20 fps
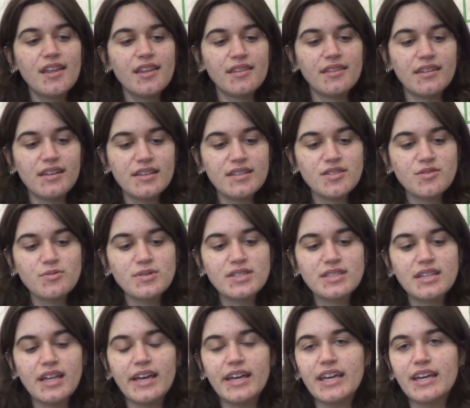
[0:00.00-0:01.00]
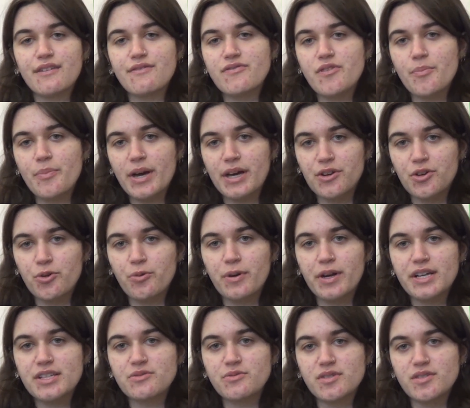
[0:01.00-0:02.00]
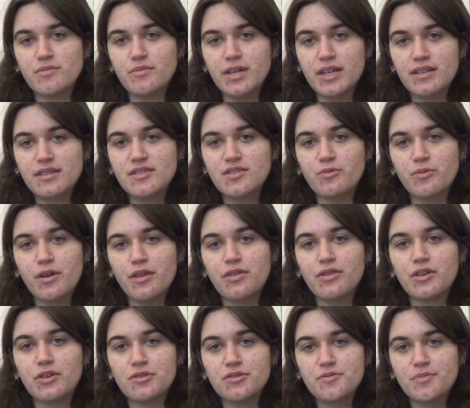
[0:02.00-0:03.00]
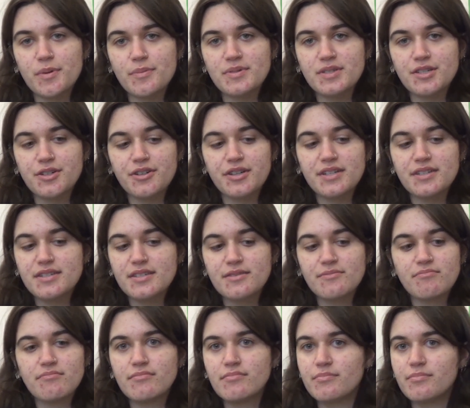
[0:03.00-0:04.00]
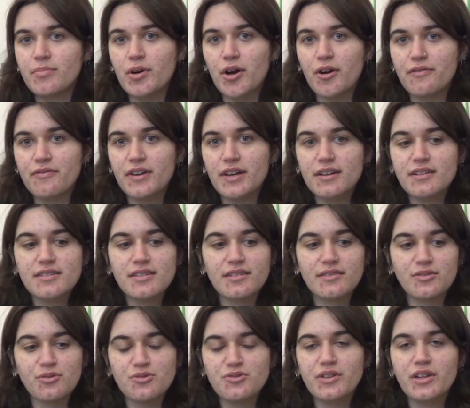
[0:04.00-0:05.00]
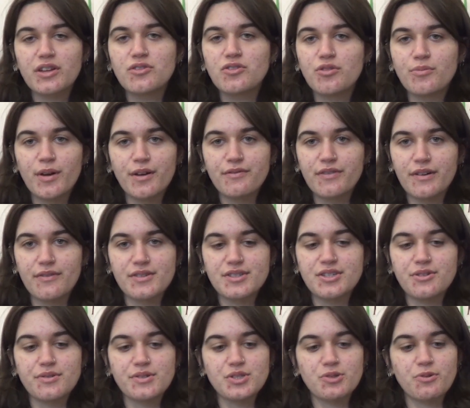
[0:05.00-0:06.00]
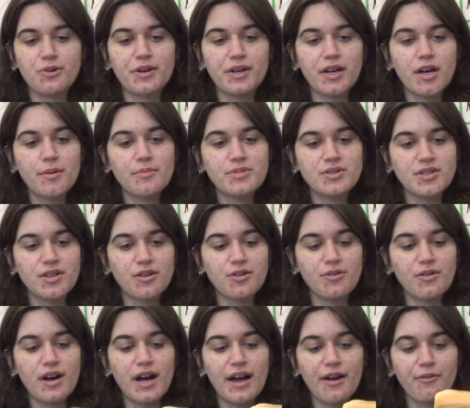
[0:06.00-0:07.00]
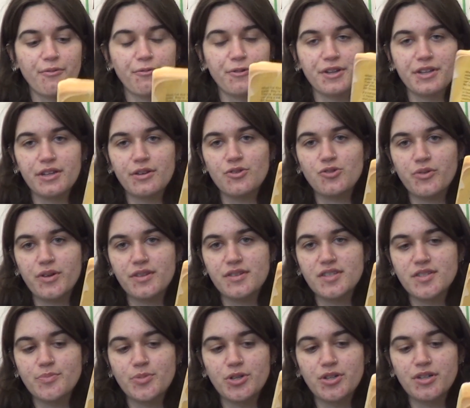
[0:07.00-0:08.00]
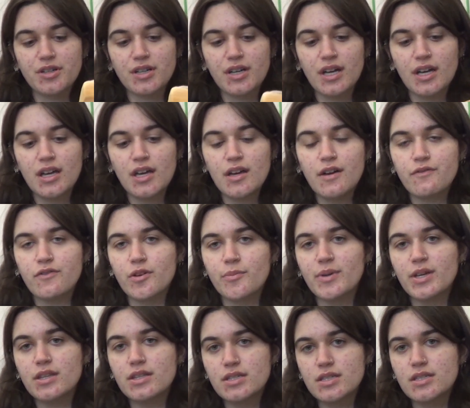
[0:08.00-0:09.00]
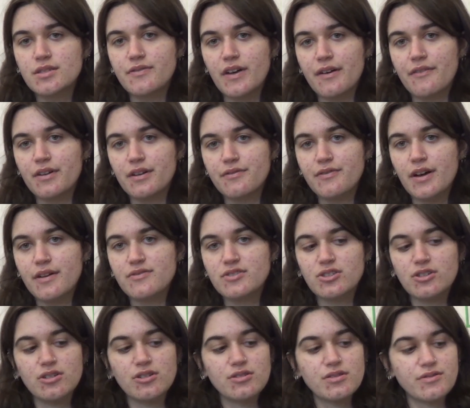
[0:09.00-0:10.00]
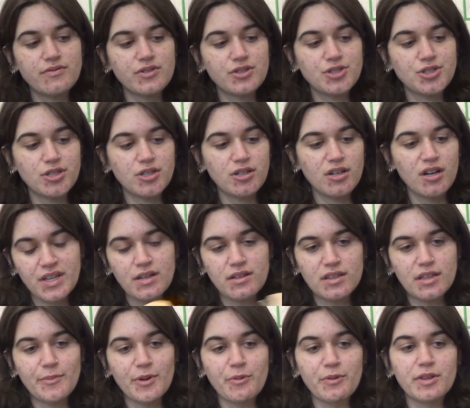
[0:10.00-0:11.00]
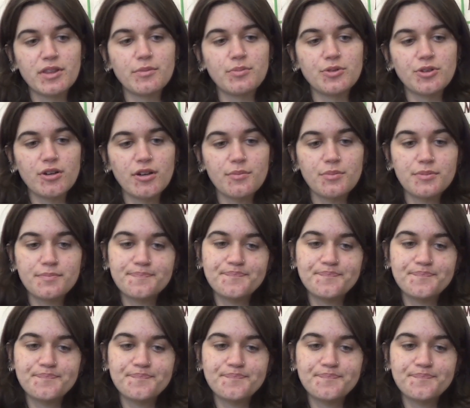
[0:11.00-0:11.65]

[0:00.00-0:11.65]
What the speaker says: This was like if the Penderwicks was mixed with the Goosebumps series. Perfect. Those are like two of my favorite series growing up, so I really enjoyed this book. For me, this is 5 out of 5 stars for sure. Let me read the blurb.